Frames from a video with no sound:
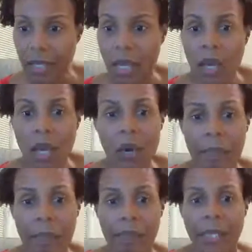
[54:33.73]

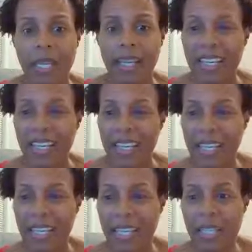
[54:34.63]
Okay.
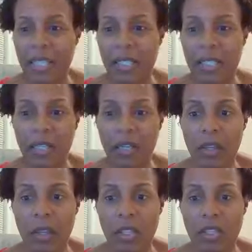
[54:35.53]
Anything else? Any
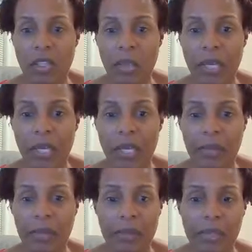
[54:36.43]
other questions about
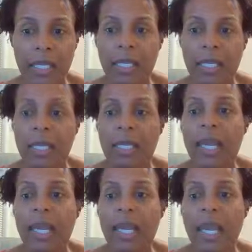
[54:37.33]
keto?
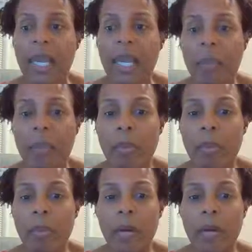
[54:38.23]
Candace, if you make
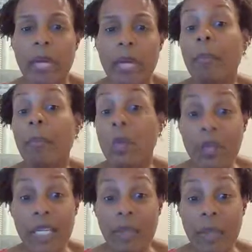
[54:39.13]
another pound cake, post the
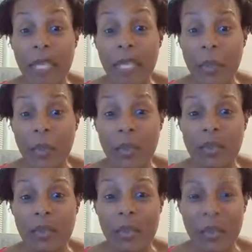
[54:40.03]
recipe in the group
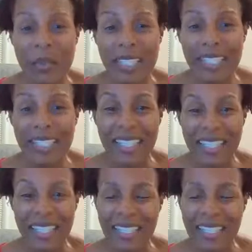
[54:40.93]
so that we can see it.